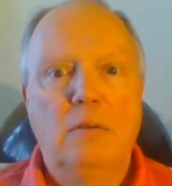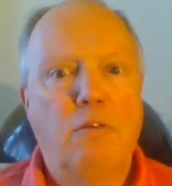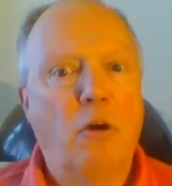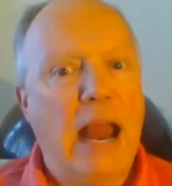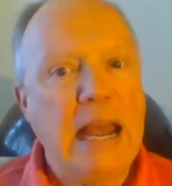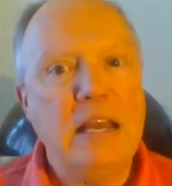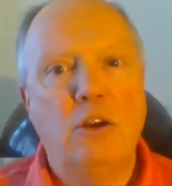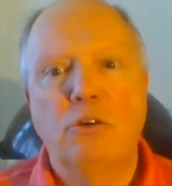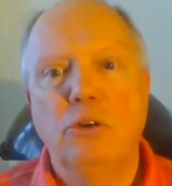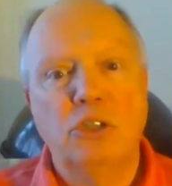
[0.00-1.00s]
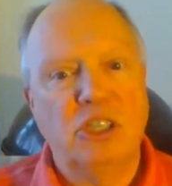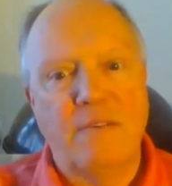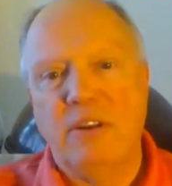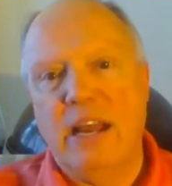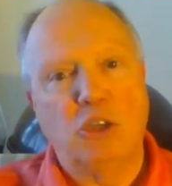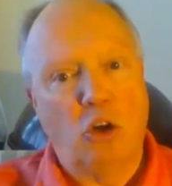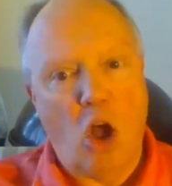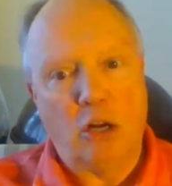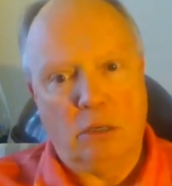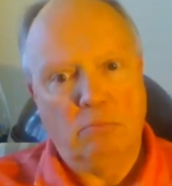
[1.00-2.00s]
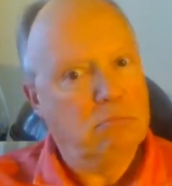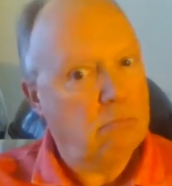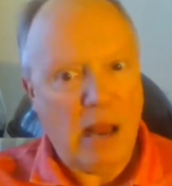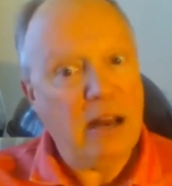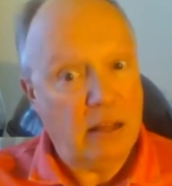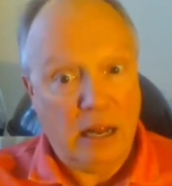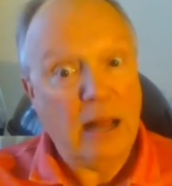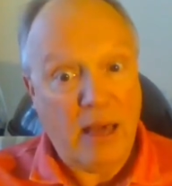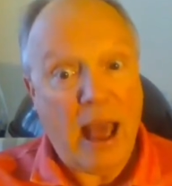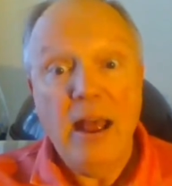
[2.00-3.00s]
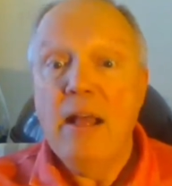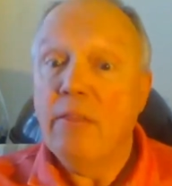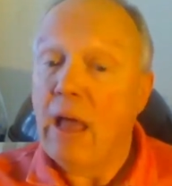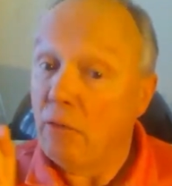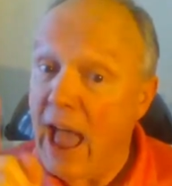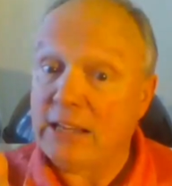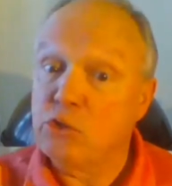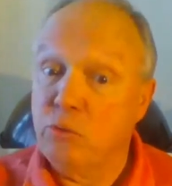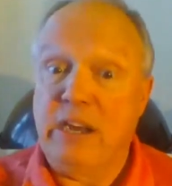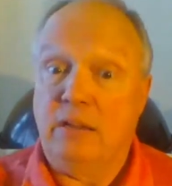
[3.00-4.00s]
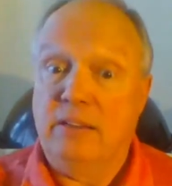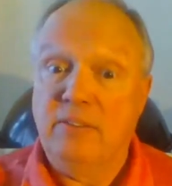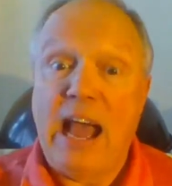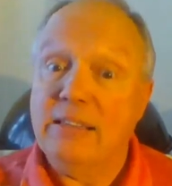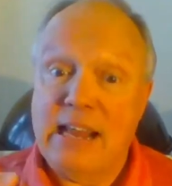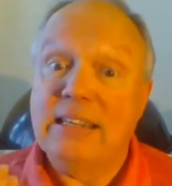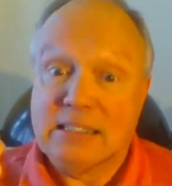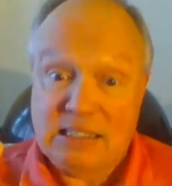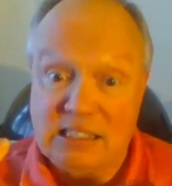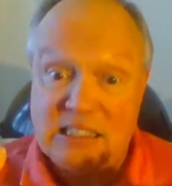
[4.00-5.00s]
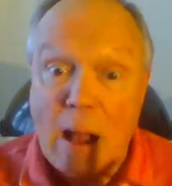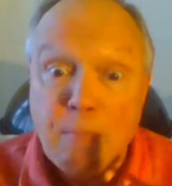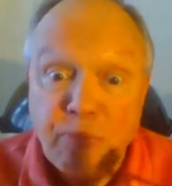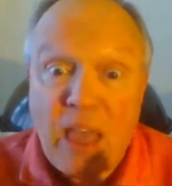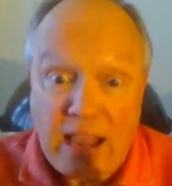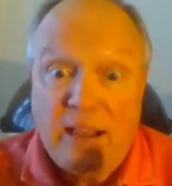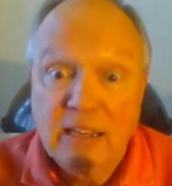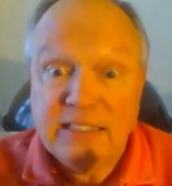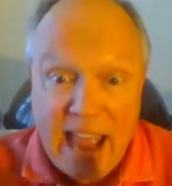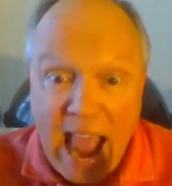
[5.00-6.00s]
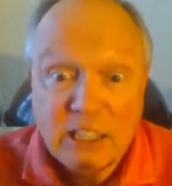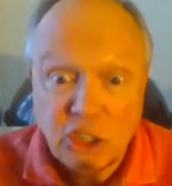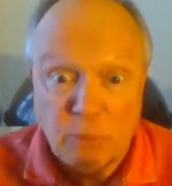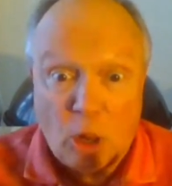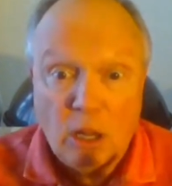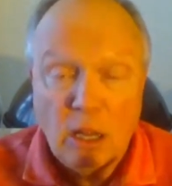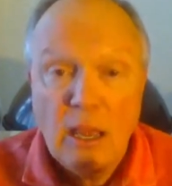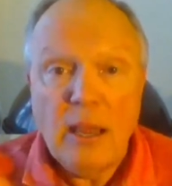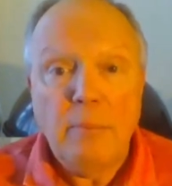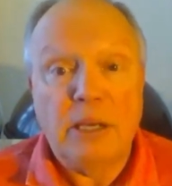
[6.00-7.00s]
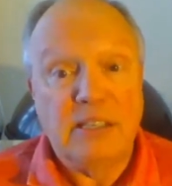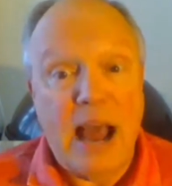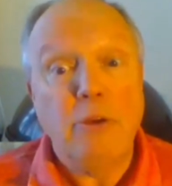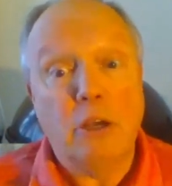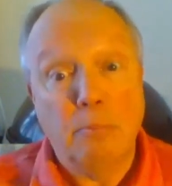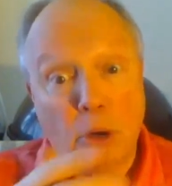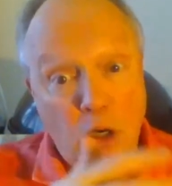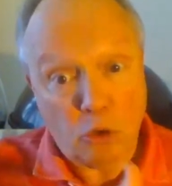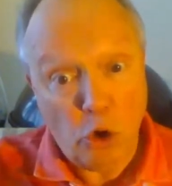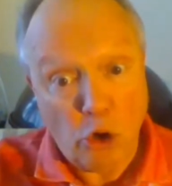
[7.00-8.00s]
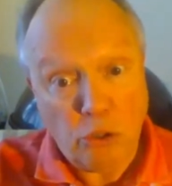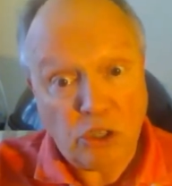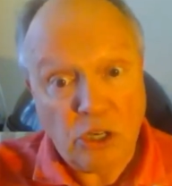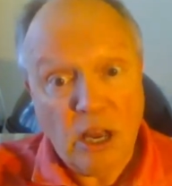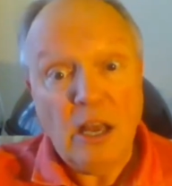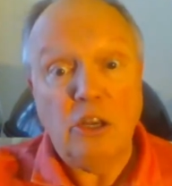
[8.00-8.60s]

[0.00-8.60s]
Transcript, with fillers: for any cruise seven days or longer, anything like that. Now that's real. That that's something tangible because now you can book a cruise.